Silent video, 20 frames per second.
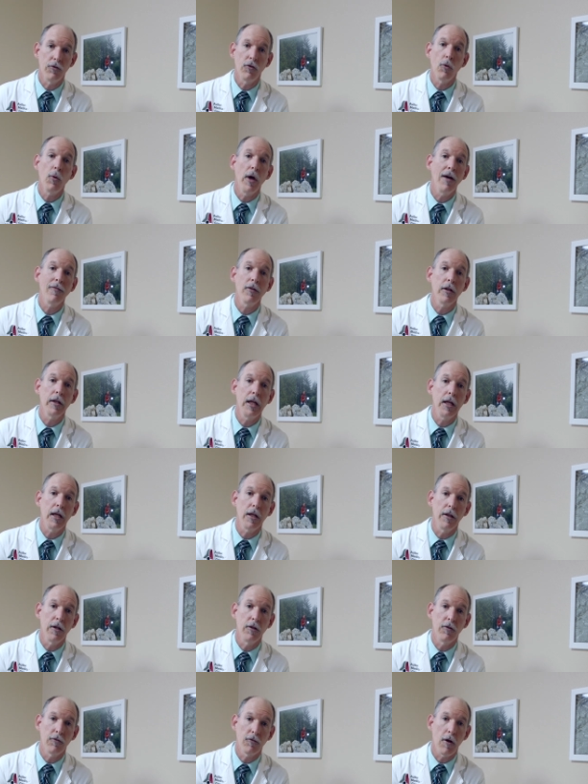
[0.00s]
So we'll have a link in
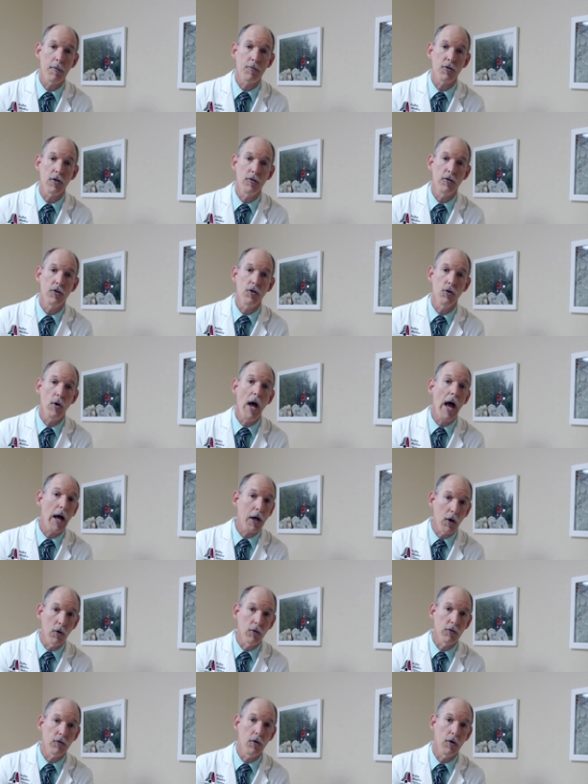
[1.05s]
the description to
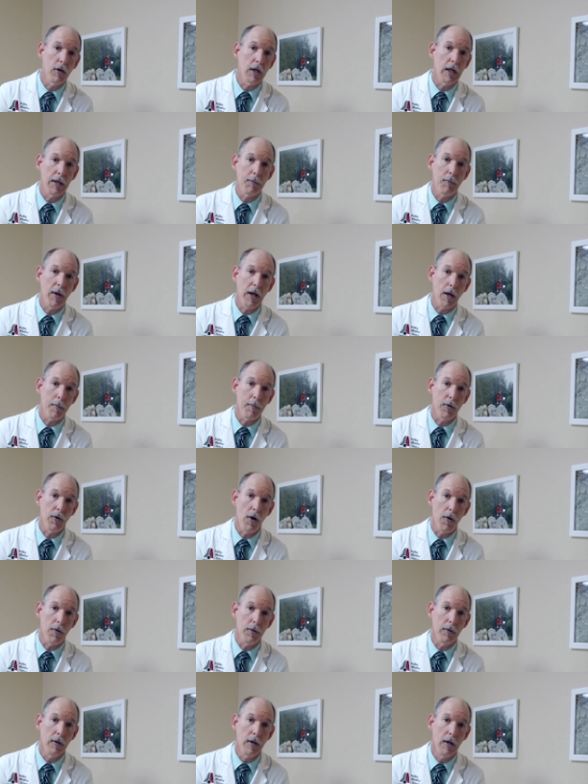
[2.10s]
Eko so you can pick up your
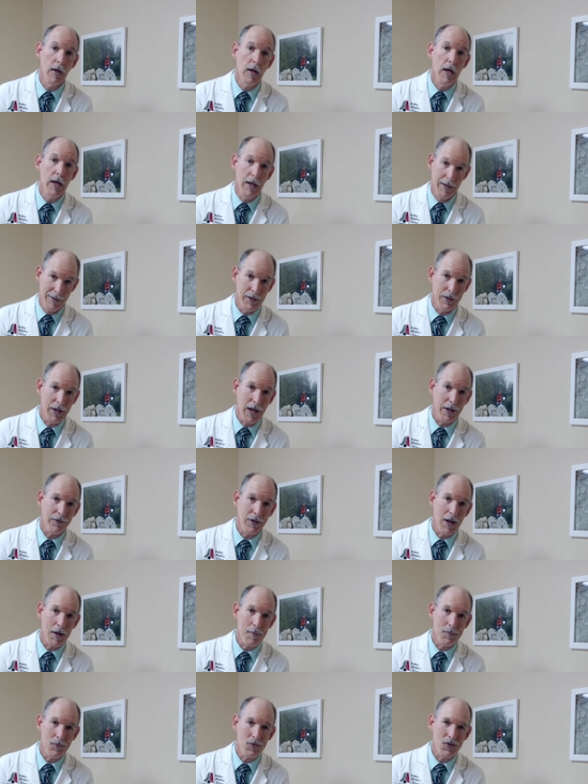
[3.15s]
own. Until next
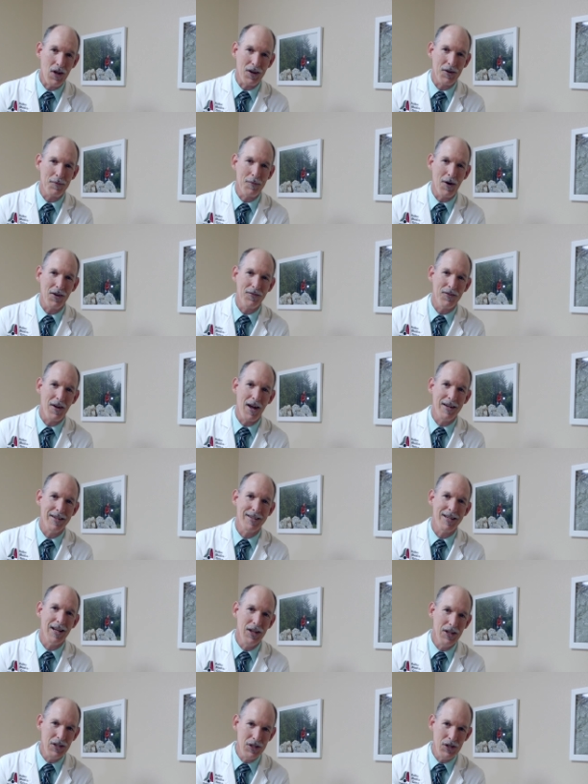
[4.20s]
time, Dr. Mark Vaughan
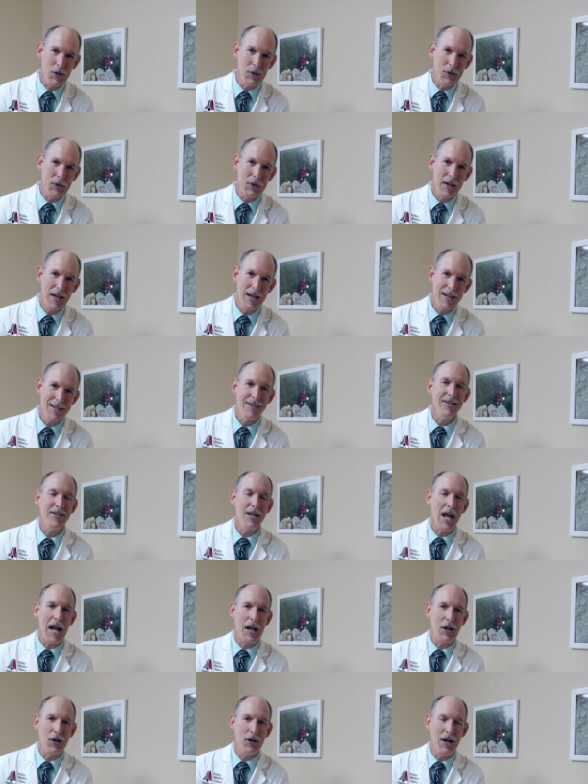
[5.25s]
telling you to
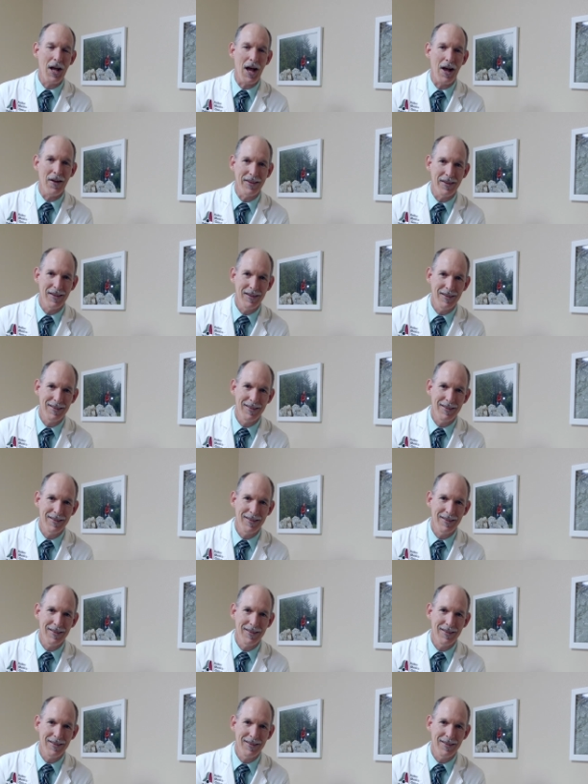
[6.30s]
stay in good health.